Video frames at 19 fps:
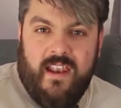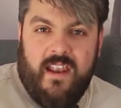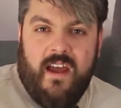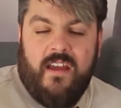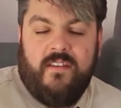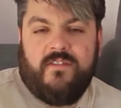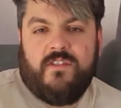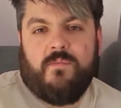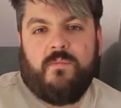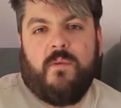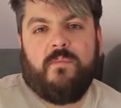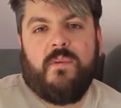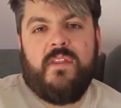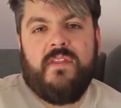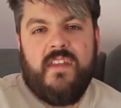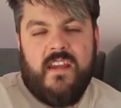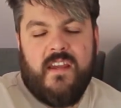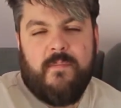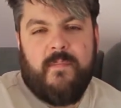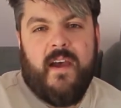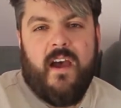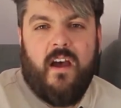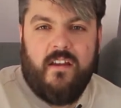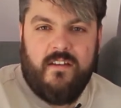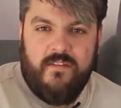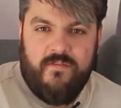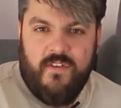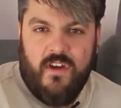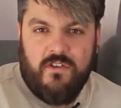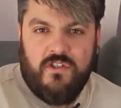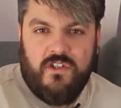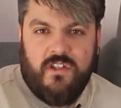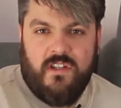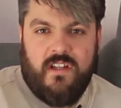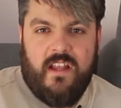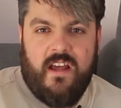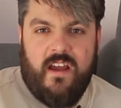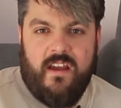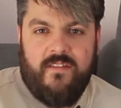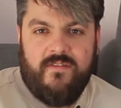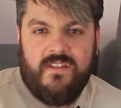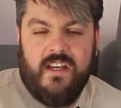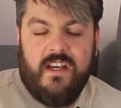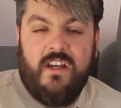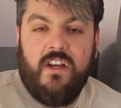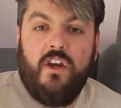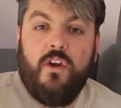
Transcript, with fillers: lives and when we think about our devotional lives,